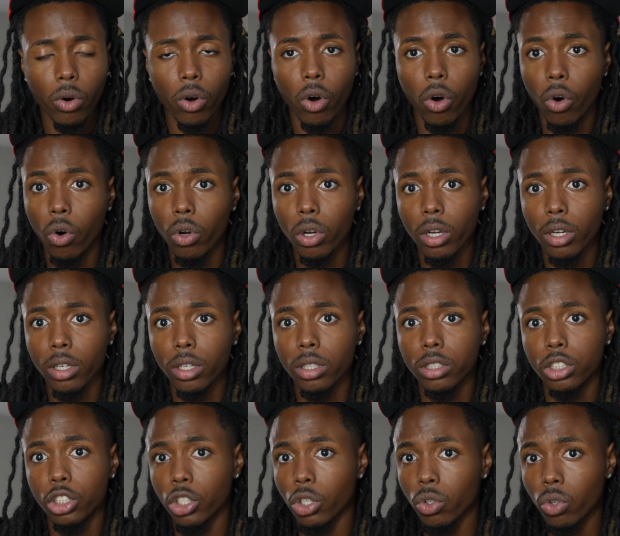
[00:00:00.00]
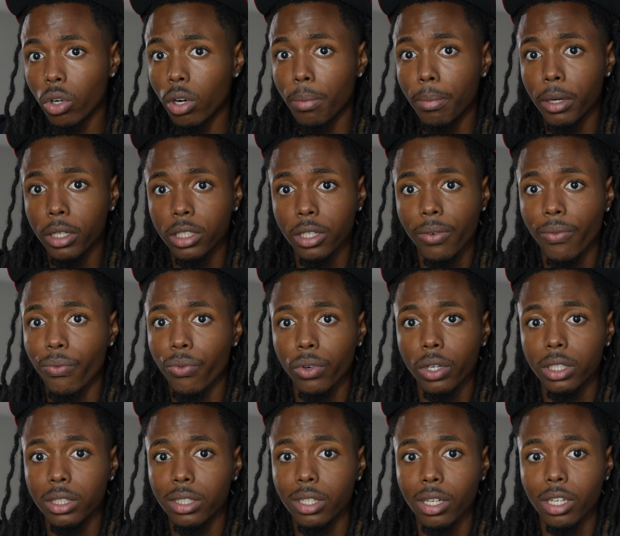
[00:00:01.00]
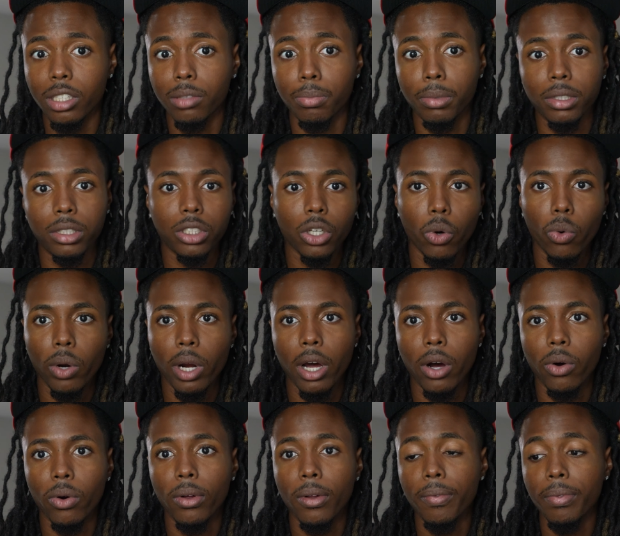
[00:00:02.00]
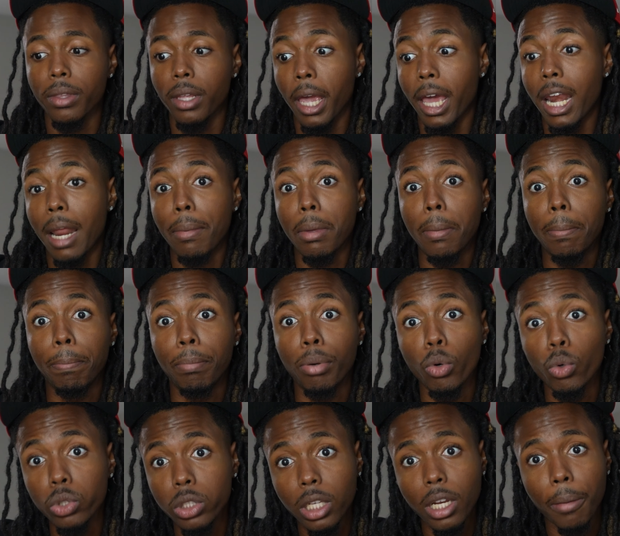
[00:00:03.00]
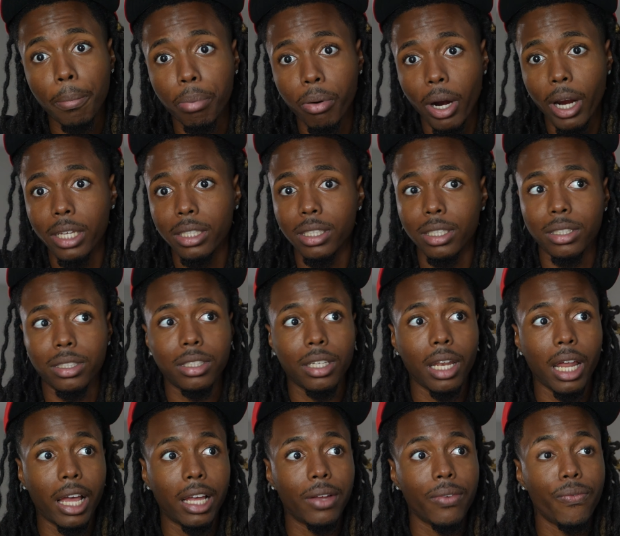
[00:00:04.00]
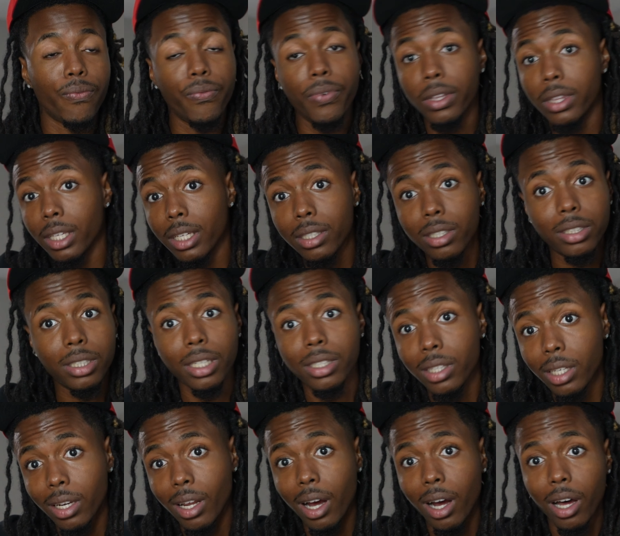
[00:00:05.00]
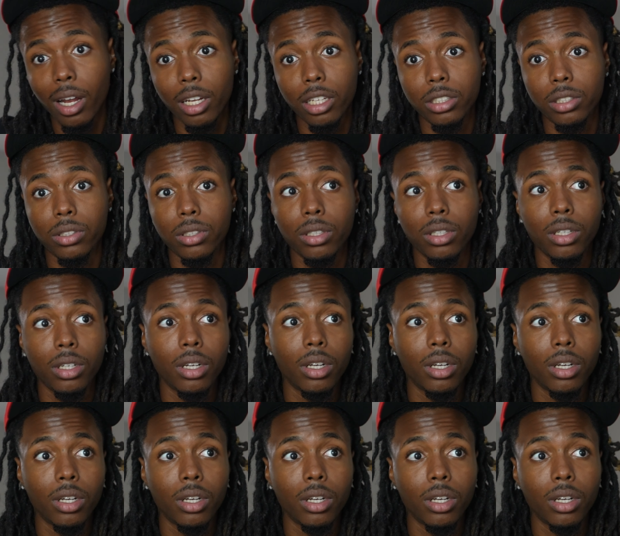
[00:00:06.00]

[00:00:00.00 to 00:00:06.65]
All the general admission free tickets be sold out, and they be boosting the prices to like 50 dollars